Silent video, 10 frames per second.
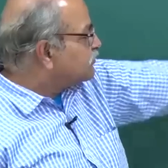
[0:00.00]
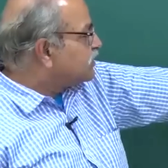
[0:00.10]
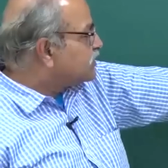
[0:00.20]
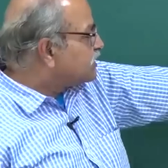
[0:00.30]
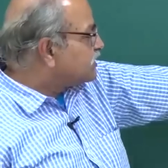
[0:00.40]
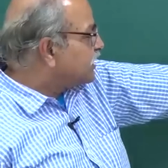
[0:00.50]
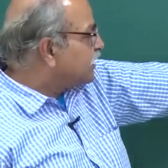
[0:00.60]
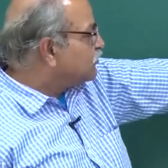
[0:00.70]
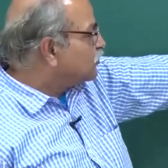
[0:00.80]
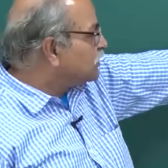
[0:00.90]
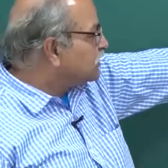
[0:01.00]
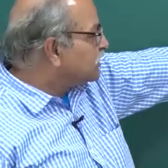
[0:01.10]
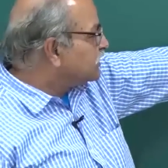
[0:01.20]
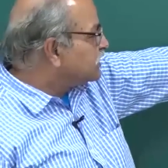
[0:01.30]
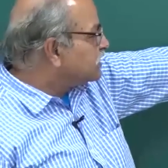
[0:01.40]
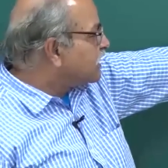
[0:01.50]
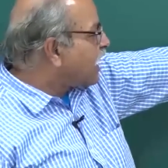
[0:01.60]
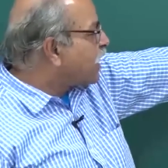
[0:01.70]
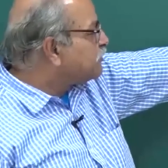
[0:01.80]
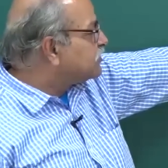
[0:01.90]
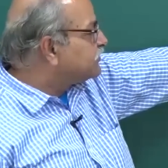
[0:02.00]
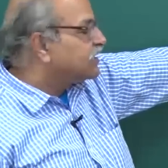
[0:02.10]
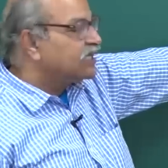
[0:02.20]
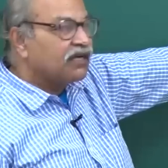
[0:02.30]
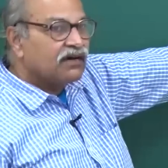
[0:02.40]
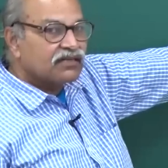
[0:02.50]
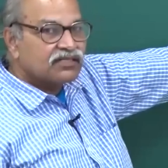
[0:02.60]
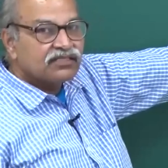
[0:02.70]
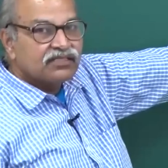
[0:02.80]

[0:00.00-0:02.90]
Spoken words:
remains the same, only thing this gap is very large,